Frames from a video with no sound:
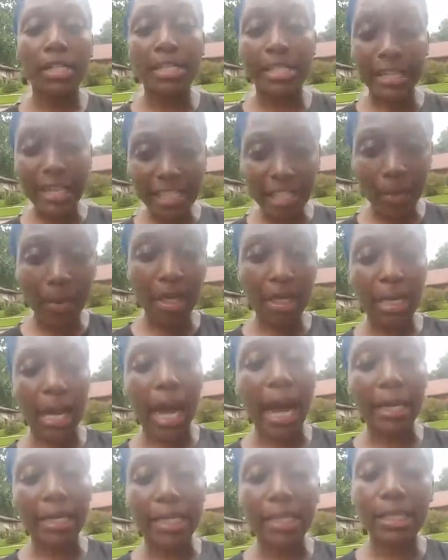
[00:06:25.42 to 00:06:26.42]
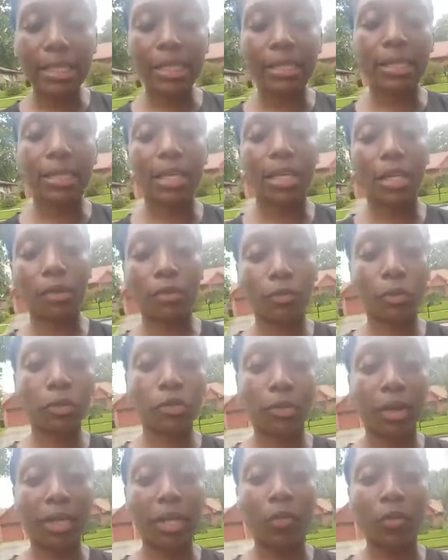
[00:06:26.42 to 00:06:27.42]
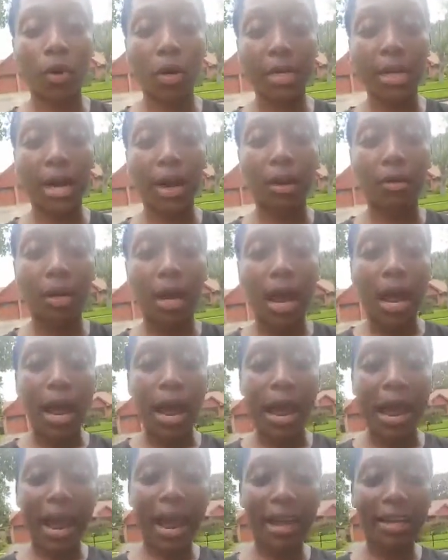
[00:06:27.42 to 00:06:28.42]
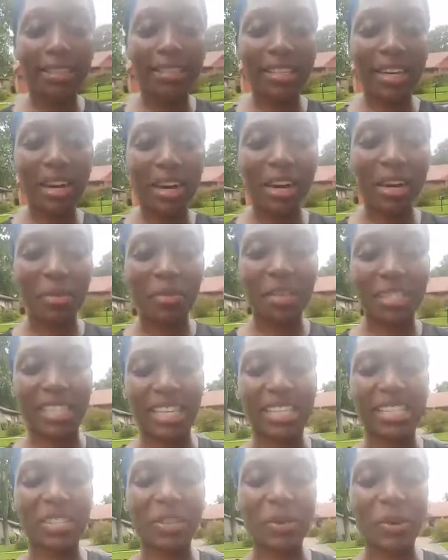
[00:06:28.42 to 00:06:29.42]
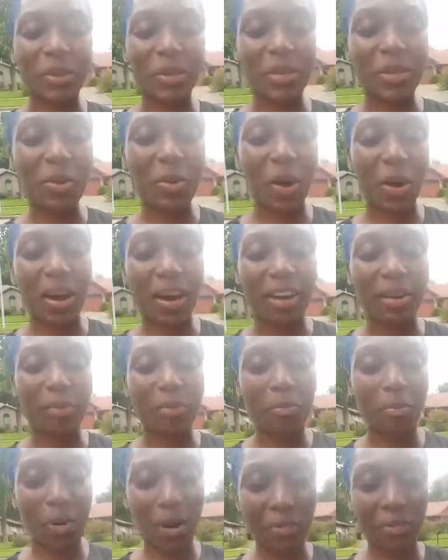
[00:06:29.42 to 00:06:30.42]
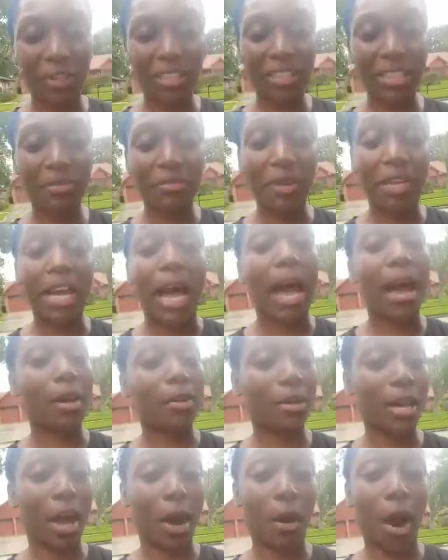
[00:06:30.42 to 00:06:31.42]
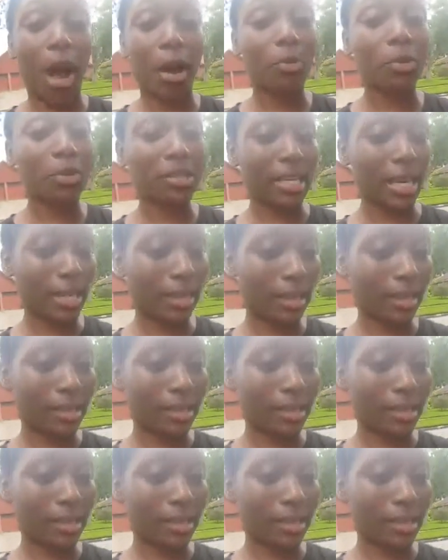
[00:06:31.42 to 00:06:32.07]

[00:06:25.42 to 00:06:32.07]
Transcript: six minute high intensity interval training workout and um, says so you are perfectly fit I, now i will say